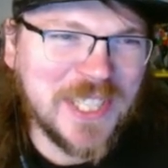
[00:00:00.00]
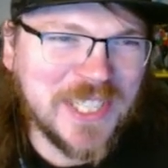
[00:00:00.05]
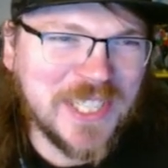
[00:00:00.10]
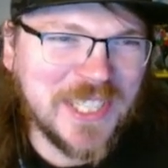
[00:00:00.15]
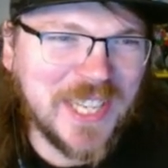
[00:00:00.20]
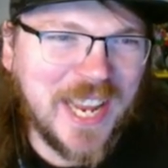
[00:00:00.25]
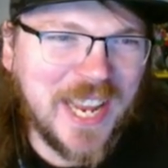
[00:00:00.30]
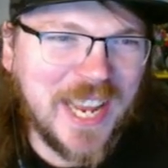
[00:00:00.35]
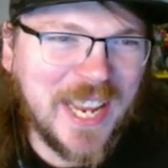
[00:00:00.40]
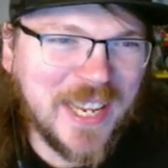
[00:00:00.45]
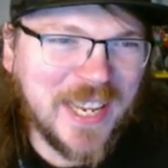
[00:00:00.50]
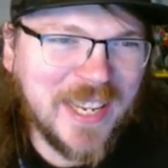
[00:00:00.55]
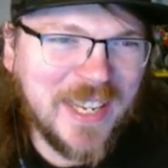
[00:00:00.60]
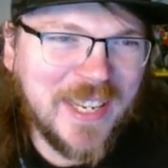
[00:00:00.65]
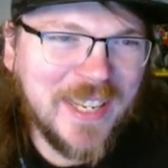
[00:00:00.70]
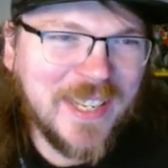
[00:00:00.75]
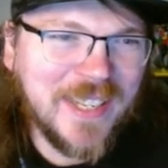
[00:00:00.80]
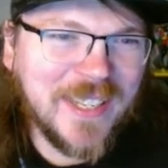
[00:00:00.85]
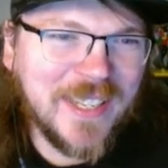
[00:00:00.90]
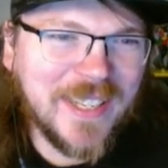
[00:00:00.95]
this guy,
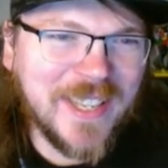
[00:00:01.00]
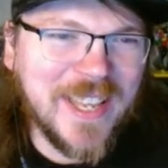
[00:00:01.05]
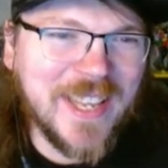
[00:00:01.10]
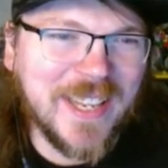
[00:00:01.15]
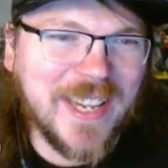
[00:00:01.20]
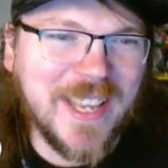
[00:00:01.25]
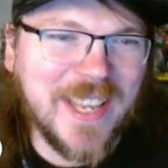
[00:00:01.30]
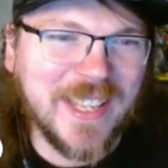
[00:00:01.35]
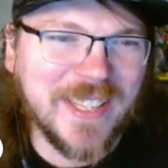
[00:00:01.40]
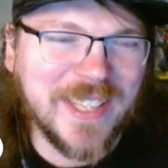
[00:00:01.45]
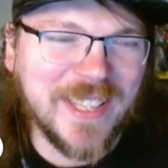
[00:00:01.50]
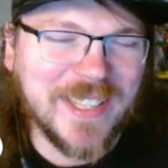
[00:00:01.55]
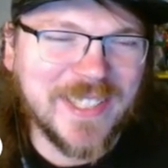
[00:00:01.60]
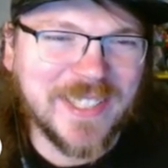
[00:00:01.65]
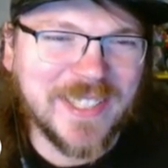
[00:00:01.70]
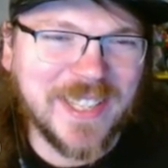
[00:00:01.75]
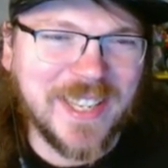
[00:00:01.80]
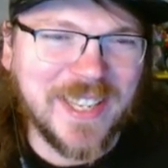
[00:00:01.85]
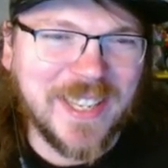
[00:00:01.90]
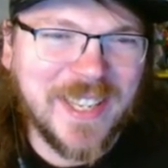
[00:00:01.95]
and
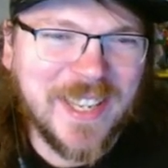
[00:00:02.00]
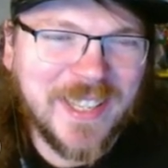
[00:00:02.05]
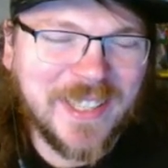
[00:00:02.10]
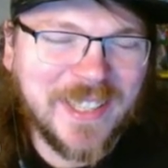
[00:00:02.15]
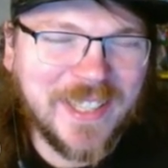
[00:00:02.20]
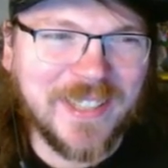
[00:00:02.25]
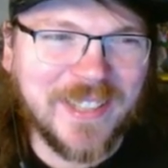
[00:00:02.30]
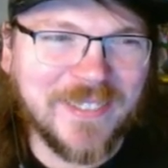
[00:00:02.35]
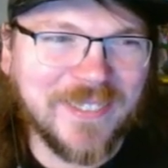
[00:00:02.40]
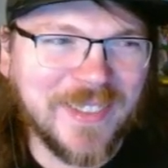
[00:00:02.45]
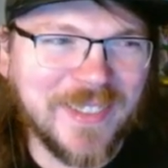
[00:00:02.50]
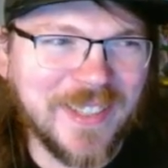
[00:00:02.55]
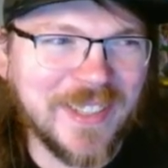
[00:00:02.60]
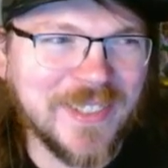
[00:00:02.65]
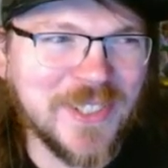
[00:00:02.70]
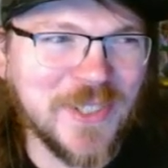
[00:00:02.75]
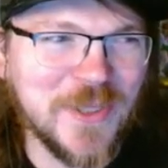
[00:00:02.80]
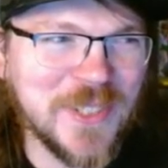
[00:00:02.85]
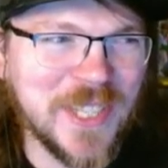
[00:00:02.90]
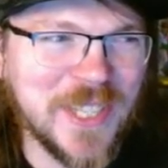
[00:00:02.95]
it's like
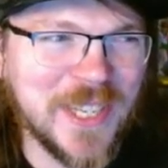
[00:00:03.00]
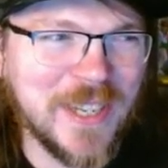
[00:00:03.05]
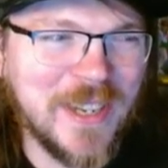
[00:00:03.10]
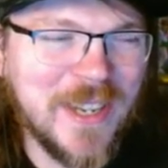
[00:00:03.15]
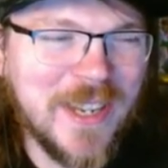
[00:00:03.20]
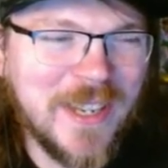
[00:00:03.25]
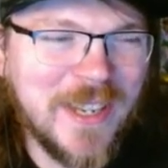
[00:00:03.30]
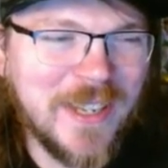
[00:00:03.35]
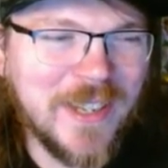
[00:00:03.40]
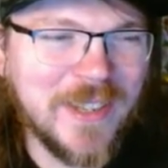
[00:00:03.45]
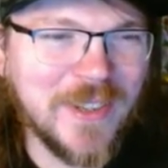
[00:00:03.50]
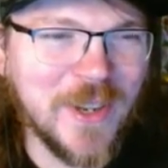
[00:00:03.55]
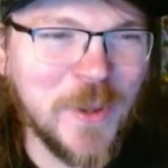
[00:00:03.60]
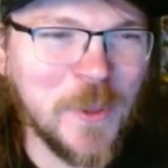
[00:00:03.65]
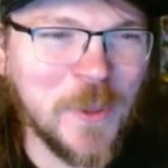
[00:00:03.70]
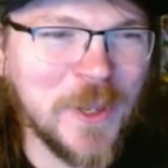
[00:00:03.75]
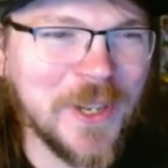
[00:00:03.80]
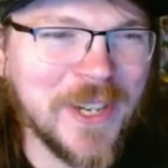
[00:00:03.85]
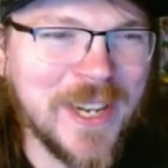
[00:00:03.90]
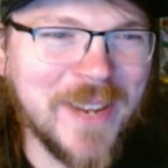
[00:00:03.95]
Stu's like,
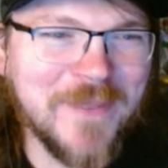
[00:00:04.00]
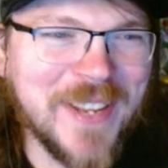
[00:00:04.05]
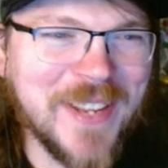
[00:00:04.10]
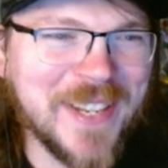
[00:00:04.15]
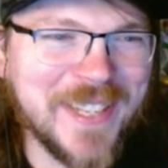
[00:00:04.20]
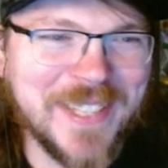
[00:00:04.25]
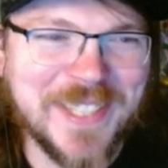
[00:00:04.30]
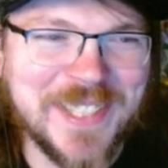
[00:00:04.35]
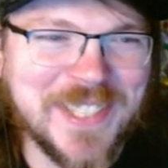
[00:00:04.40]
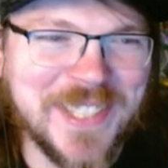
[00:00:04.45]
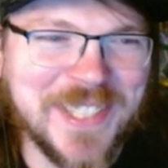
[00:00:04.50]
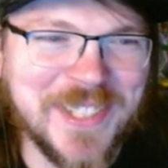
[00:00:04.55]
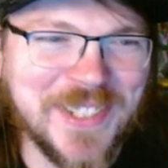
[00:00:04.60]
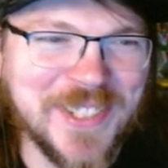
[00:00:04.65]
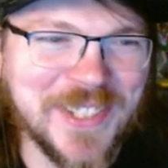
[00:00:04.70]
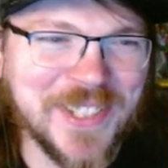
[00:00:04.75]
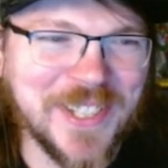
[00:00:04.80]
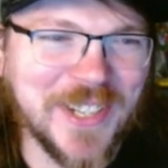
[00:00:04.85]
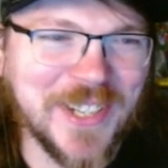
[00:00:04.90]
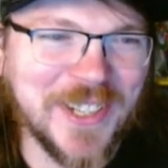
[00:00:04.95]
don't worry, I'm not going to steal
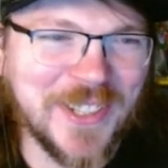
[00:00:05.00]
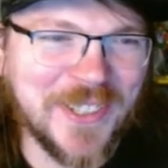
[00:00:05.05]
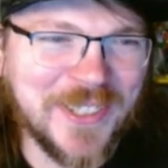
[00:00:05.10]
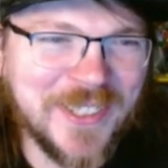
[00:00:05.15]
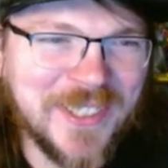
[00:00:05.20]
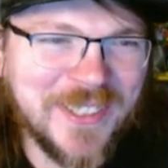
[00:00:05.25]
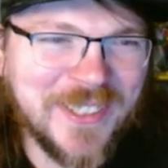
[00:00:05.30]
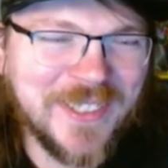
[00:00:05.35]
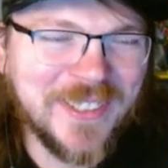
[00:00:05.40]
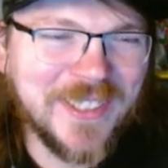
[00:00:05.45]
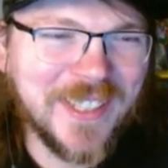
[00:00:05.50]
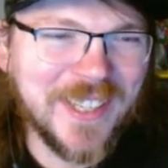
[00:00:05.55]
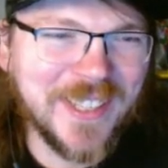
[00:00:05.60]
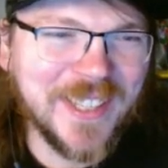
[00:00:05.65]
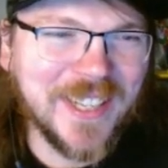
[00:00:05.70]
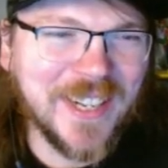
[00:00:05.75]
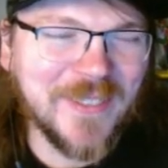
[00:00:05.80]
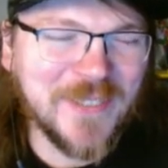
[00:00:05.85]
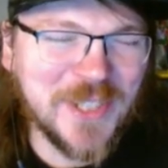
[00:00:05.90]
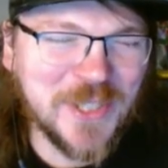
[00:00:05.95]
your girl. And
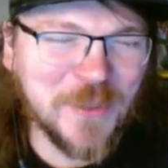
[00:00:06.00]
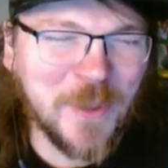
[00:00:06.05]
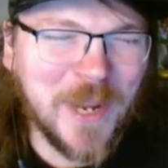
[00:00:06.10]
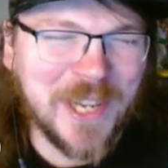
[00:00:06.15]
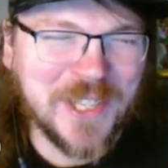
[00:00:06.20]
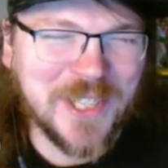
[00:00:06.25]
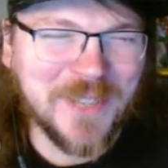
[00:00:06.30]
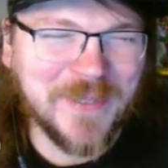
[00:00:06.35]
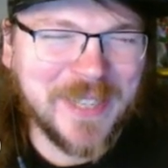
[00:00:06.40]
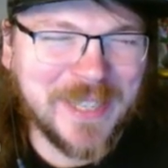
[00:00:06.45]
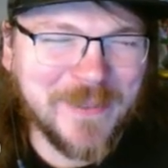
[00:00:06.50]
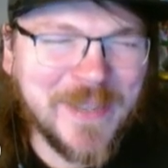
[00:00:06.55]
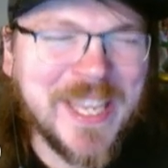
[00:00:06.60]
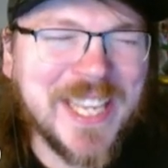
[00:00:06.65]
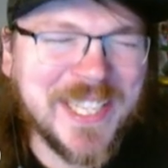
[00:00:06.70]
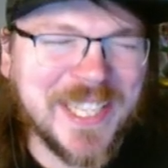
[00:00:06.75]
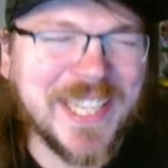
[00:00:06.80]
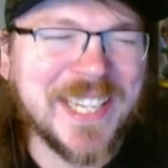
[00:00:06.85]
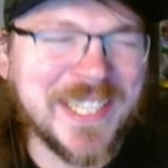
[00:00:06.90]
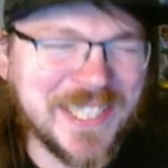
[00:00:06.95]
then I'm just watching. I'm like,
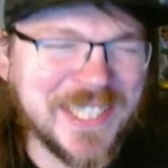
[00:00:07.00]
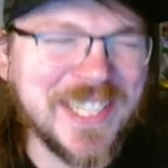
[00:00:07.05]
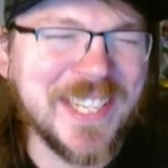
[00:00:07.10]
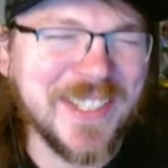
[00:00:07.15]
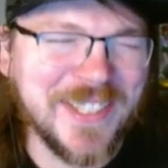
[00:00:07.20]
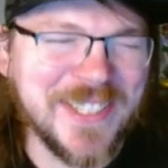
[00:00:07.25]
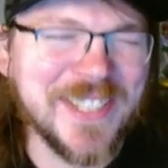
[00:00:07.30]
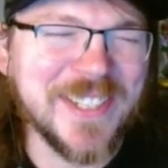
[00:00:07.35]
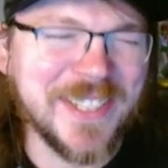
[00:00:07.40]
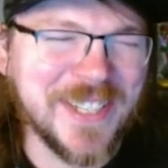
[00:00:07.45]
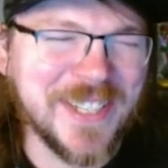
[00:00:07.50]
he's going to steal your